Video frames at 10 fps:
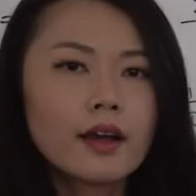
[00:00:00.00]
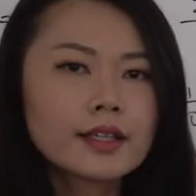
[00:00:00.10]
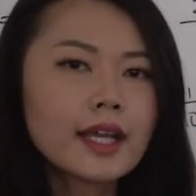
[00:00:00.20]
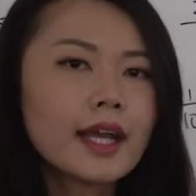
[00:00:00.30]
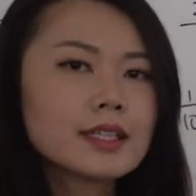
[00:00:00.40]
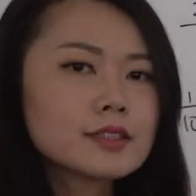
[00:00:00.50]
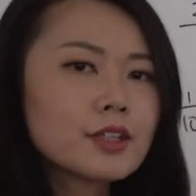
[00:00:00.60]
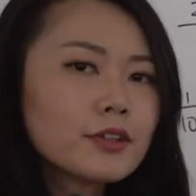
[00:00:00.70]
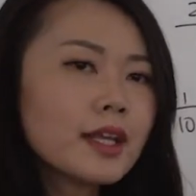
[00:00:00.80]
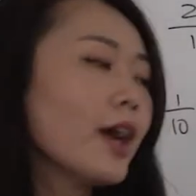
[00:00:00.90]
Okay,
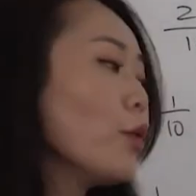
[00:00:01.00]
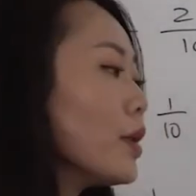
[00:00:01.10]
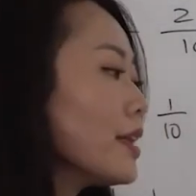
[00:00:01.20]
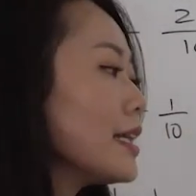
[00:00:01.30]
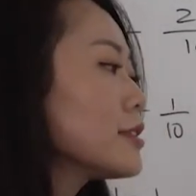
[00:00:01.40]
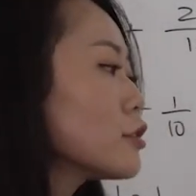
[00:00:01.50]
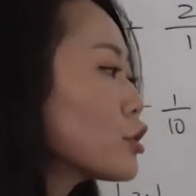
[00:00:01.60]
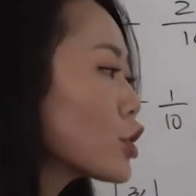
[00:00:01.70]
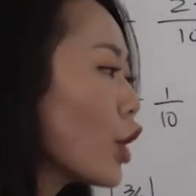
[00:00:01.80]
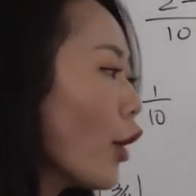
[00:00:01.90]
so now we need to
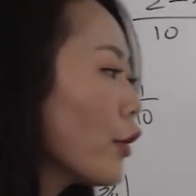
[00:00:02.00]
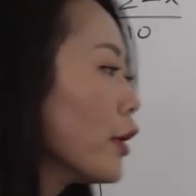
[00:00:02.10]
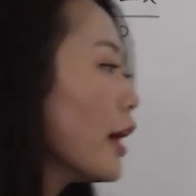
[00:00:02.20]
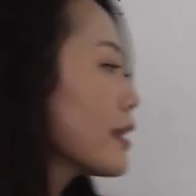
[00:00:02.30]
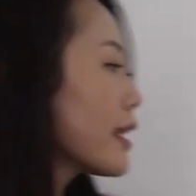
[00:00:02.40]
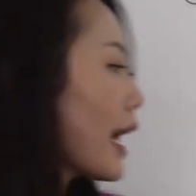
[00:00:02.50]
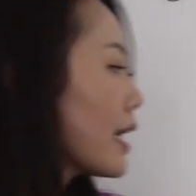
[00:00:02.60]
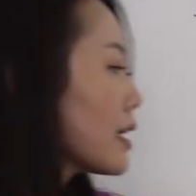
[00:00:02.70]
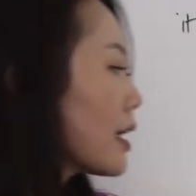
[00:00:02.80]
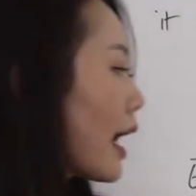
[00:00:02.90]
show that